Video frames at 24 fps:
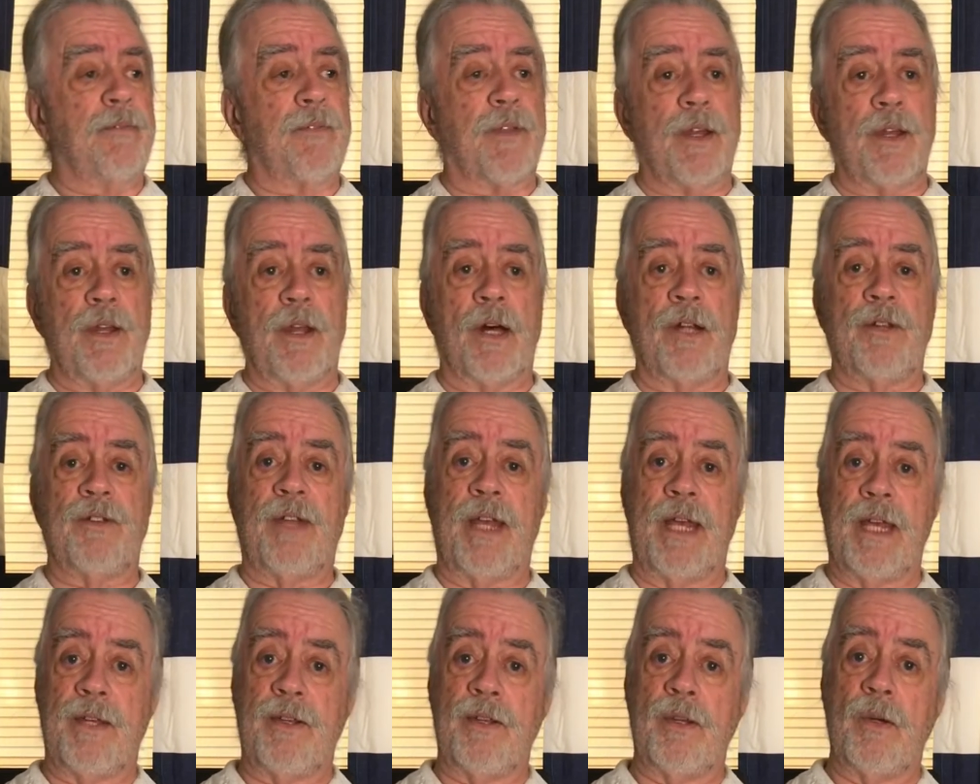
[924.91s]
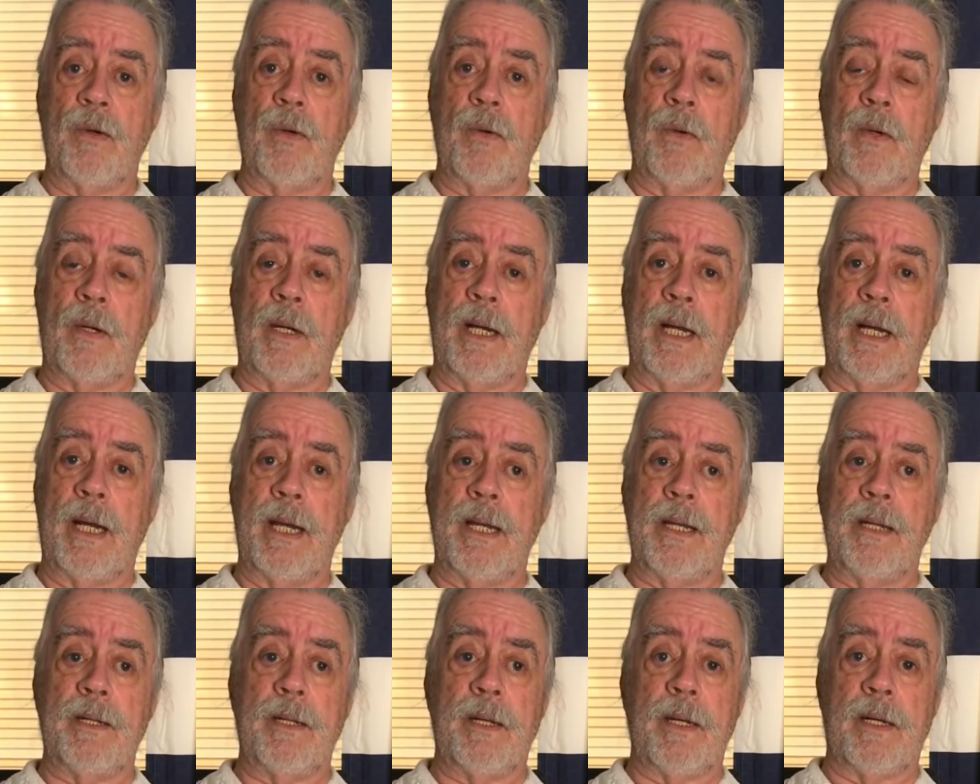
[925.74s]
the nuns hit you
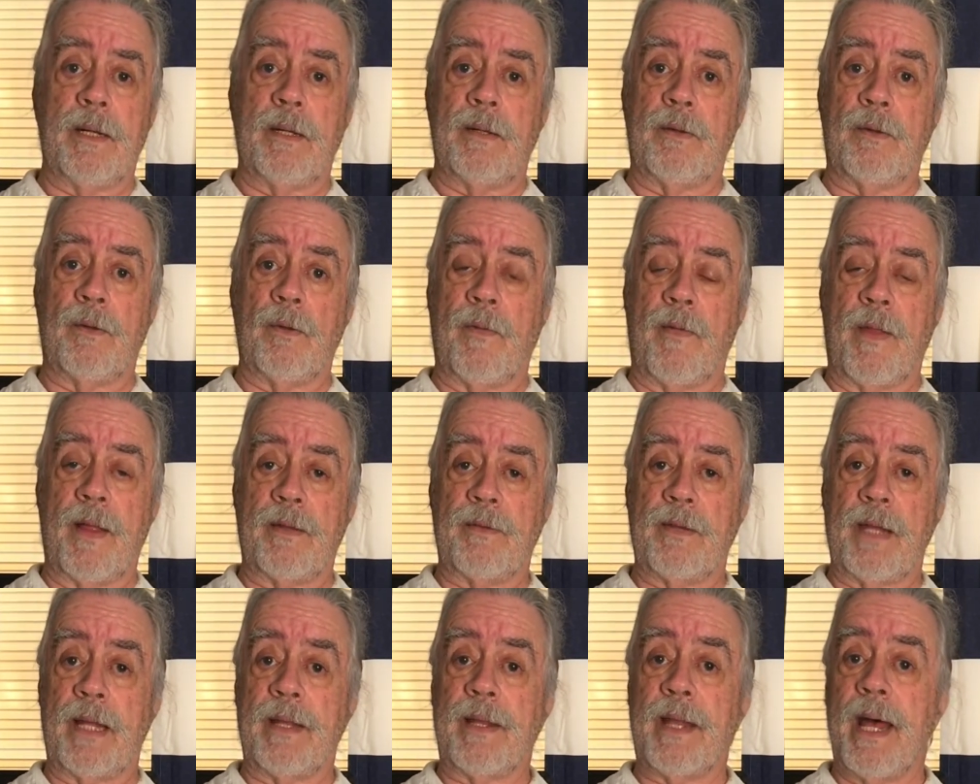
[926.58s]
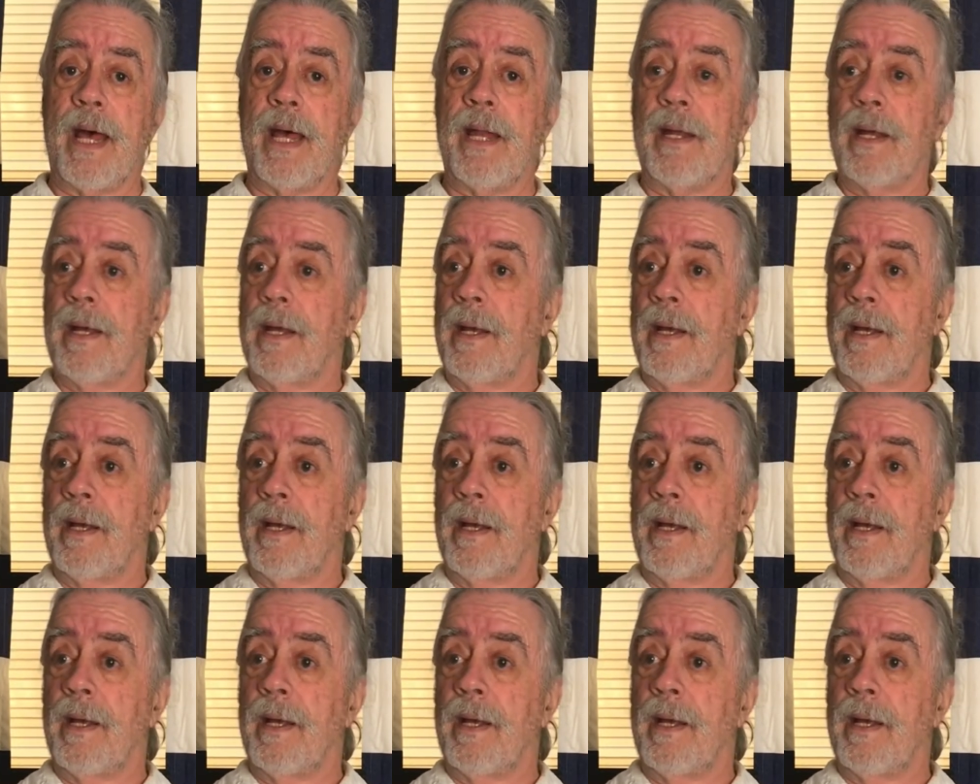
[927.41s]
and do things like that,